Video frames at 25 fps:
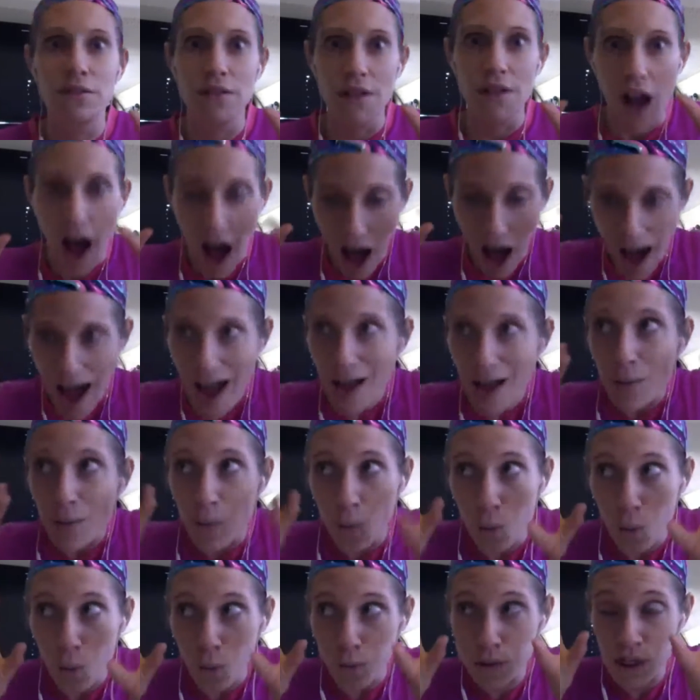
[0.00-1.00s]
I
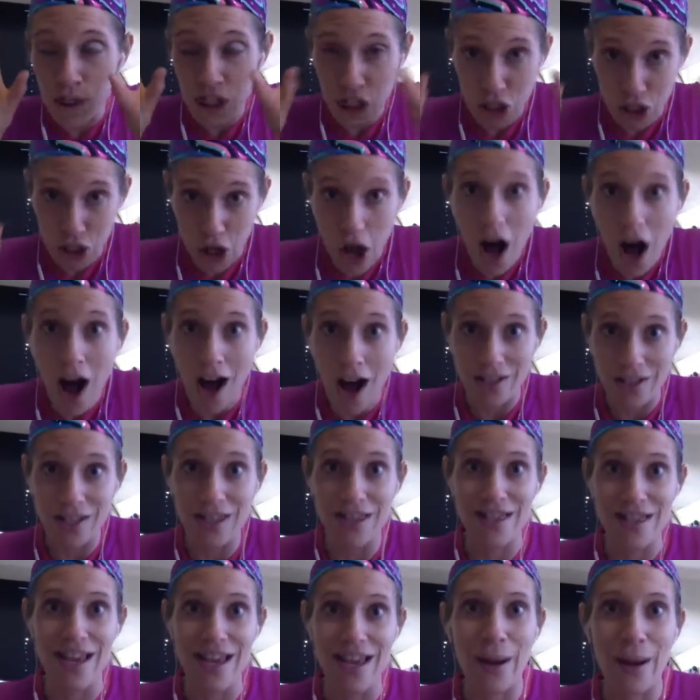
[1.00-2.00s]
stalked
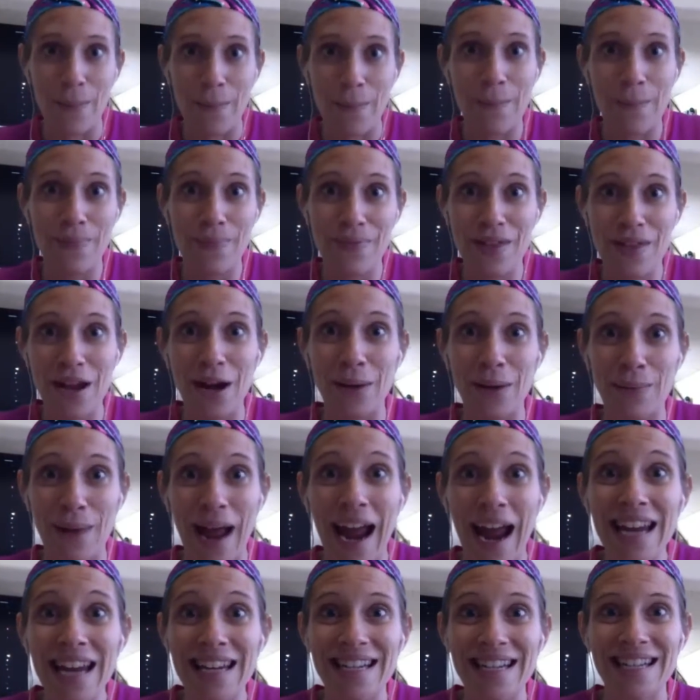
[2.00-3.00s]
their
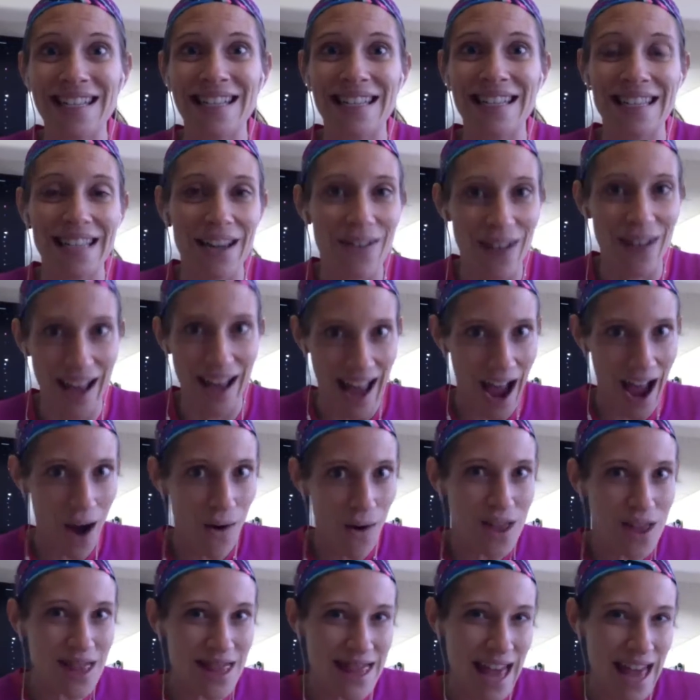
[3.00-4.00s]
pages to see, okay, how
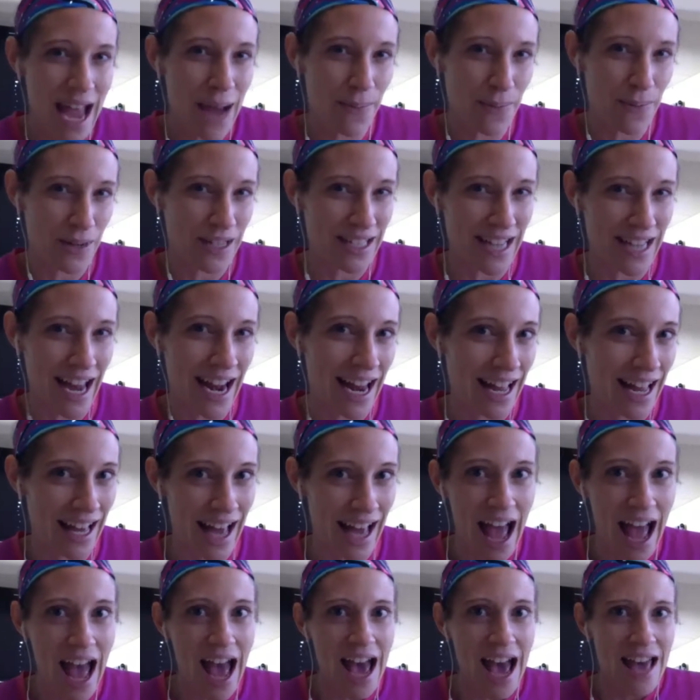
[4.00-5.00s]
are they presenting
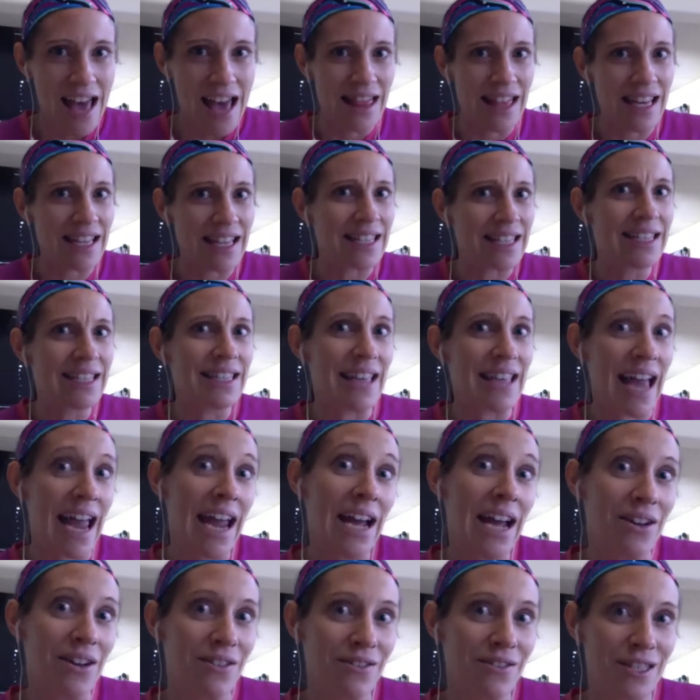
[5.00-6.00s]
these
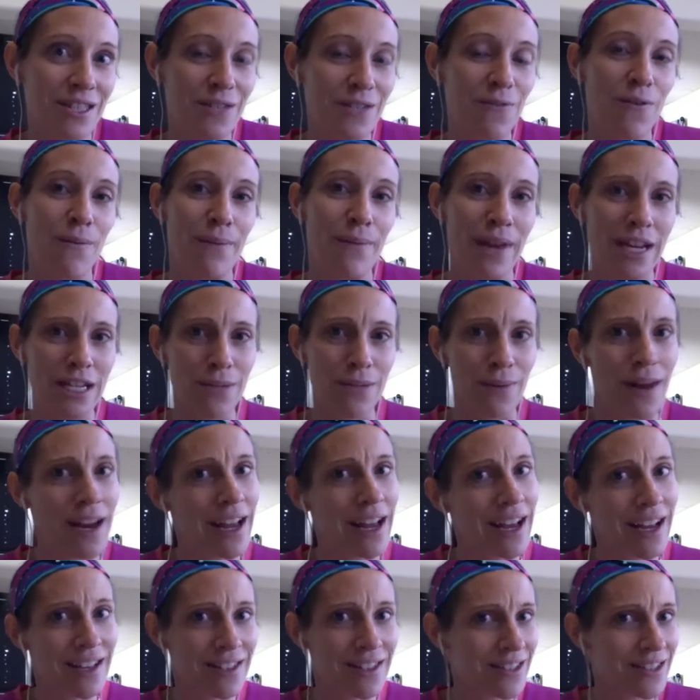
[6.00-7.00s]
sales for Beachbody?
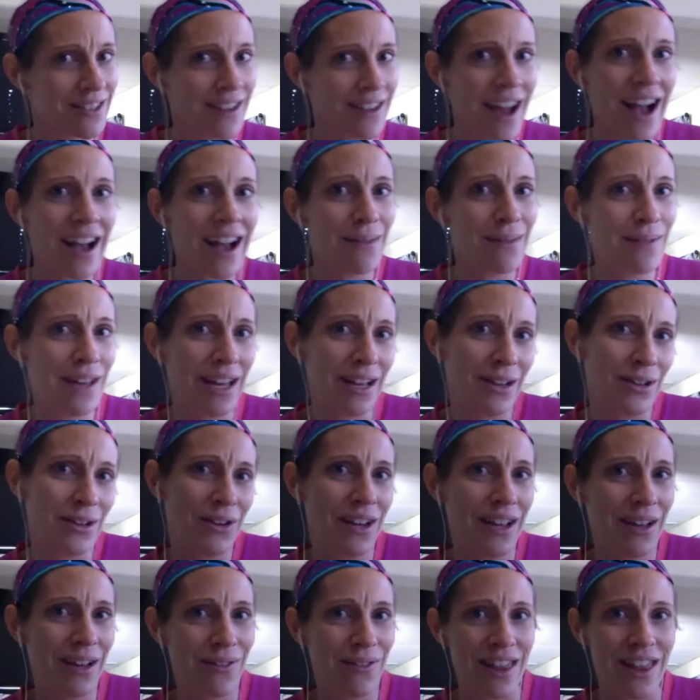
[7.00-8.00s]
Because they're not going to be
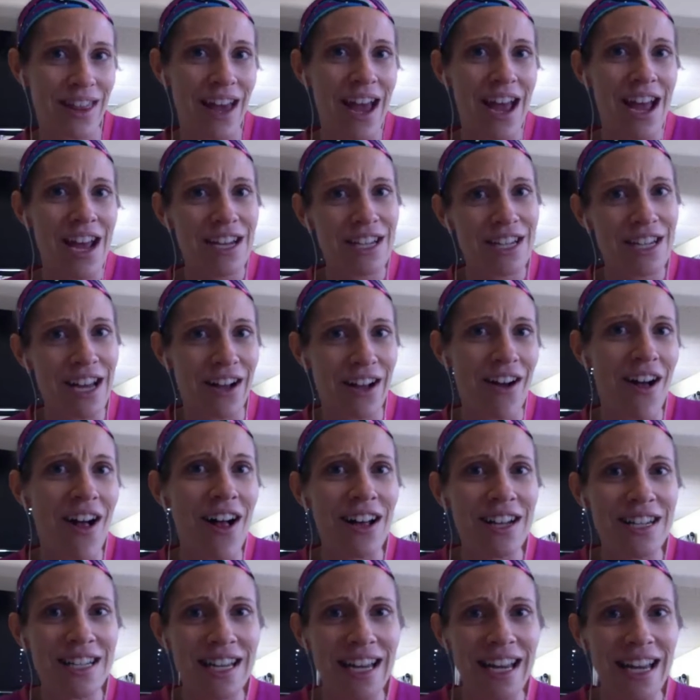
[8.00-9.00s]
including with
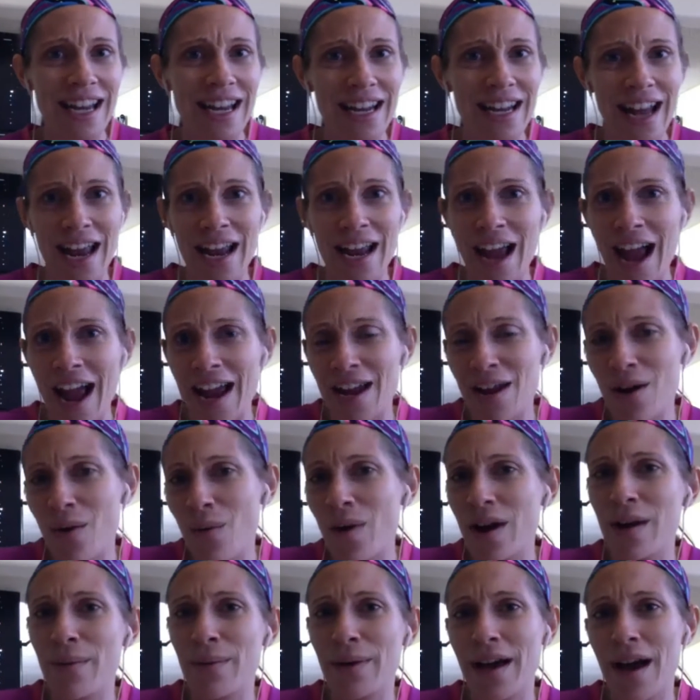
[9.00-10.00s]
Shakeology, and I don't
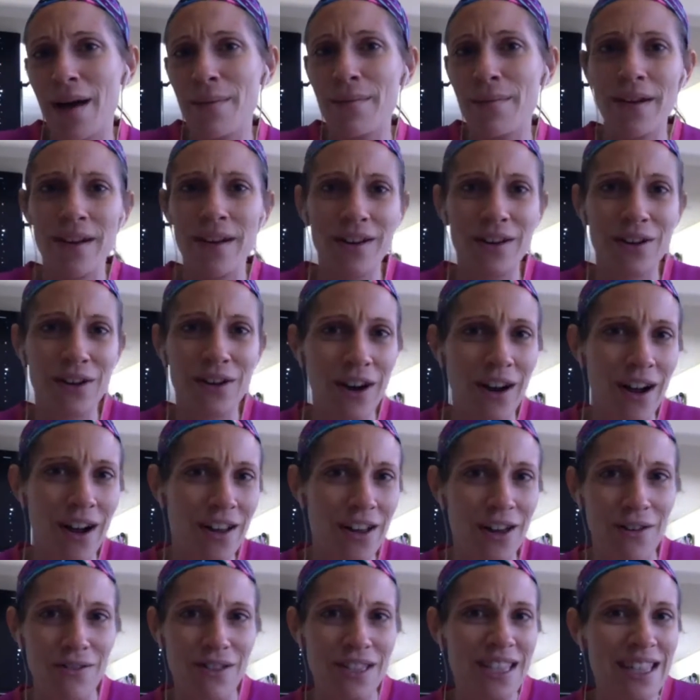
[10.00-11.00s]
want to become,
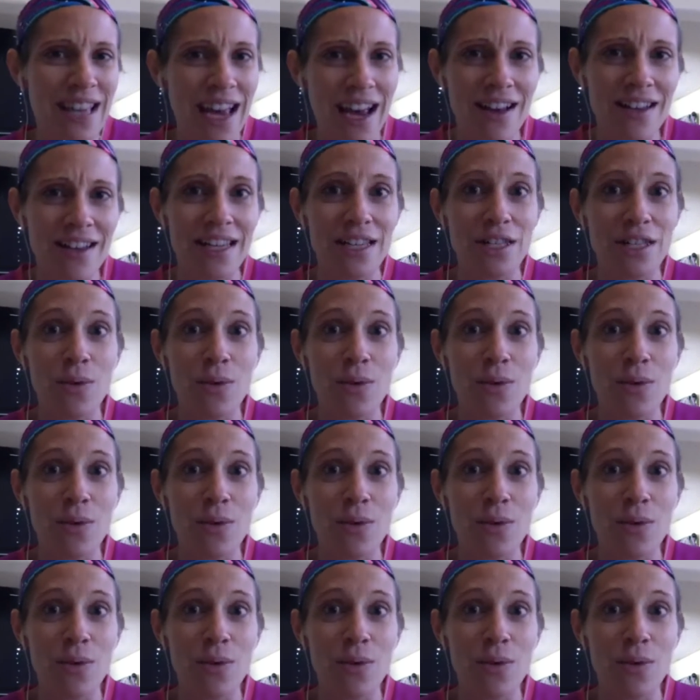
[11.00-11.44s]
salesy.